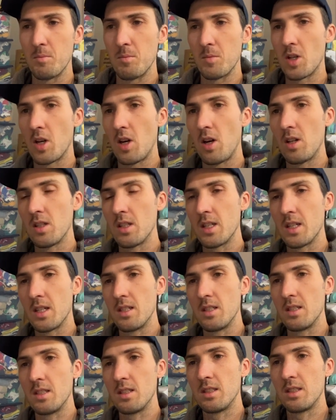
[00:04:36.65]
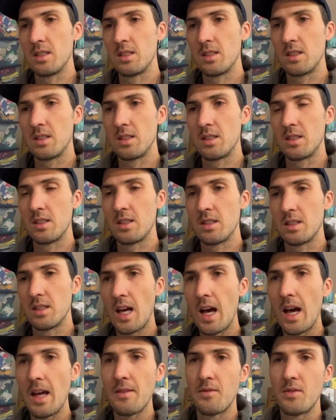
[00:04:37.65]
calling
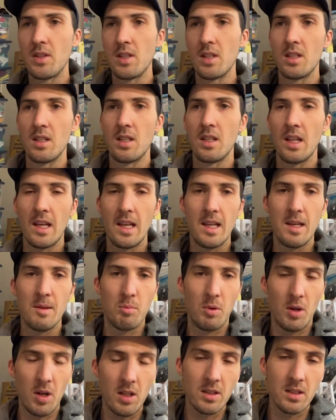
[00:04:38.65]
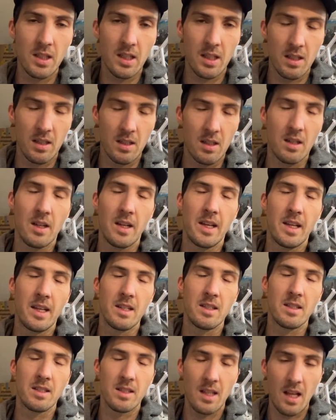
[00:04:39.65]
Latvian a Baltic or
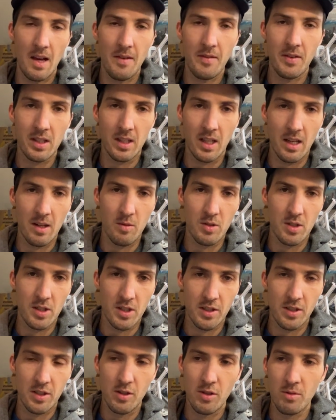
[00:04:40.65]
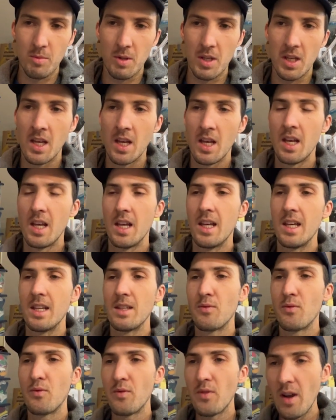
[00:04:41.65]
a Slavic language, excuse me,
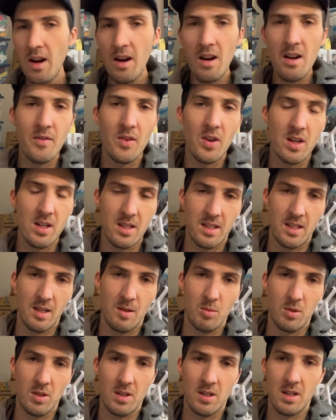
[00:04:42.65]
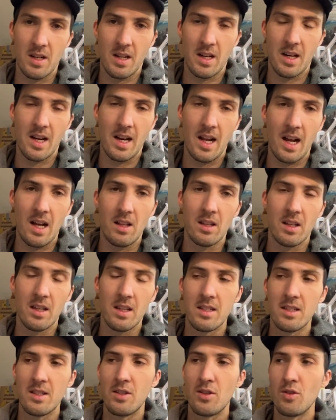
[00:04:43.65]
is very, very similar and
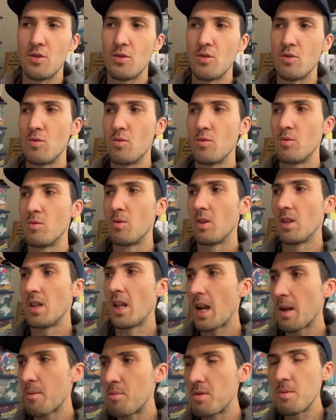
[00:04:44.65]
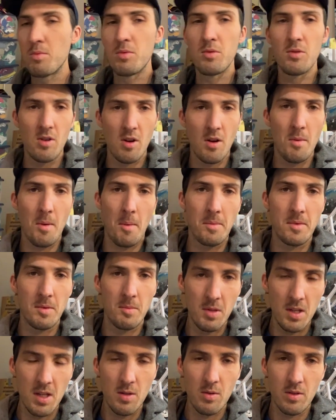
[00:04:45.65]
analogous to a lot of people who come up to
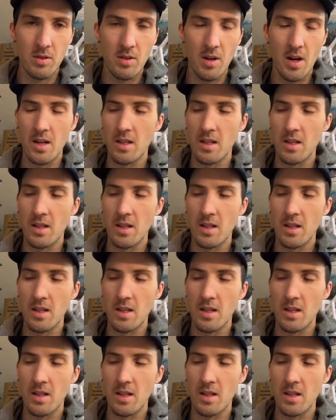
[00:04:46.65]
me with great